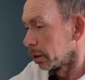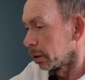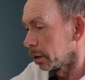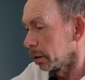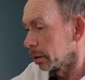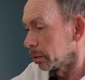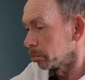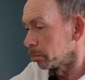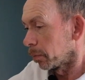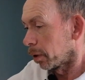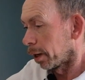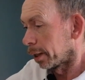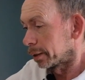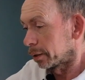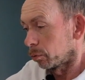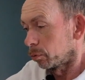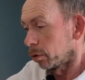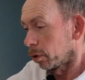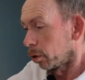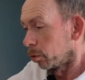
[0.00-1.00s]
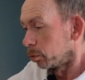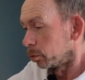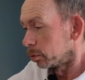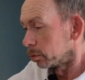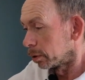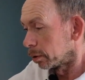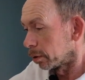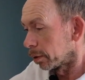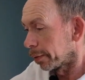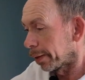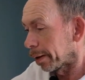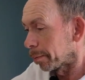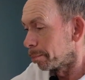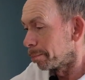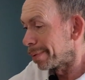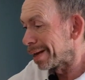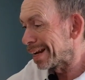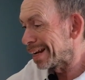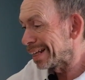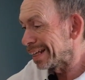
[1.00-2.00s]
I don't own that
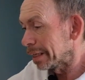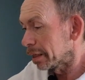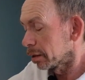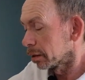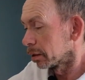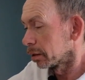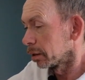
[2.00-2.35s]
many.